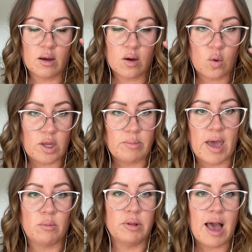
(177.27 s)
queen
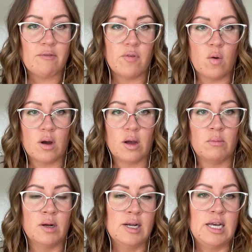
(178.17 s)
bed
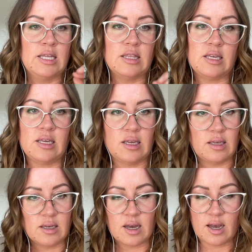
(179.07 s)
platform,
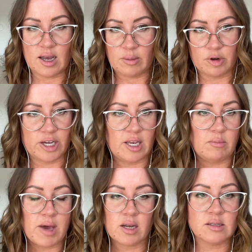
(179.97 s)
the upgraded
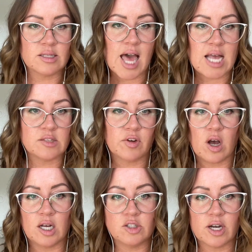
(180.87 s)
metal slats for
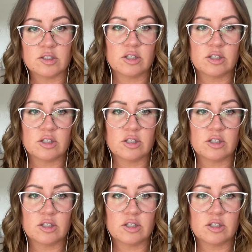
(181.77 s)
contract